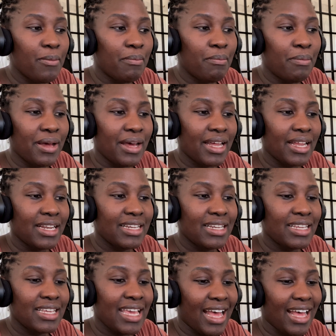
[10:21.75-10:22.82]
But
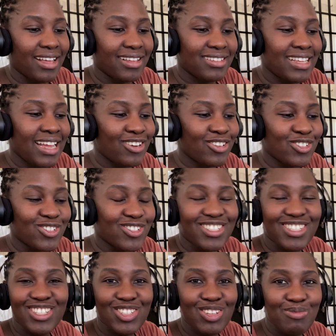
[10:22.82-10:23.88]
yeah, I don't know. There's
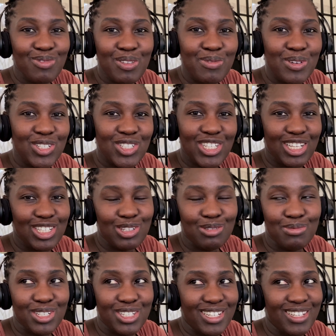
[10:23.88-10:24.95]
just something about
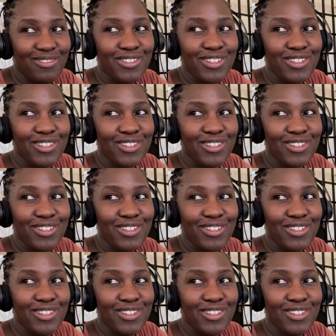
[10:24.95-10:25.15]
ChatGPT.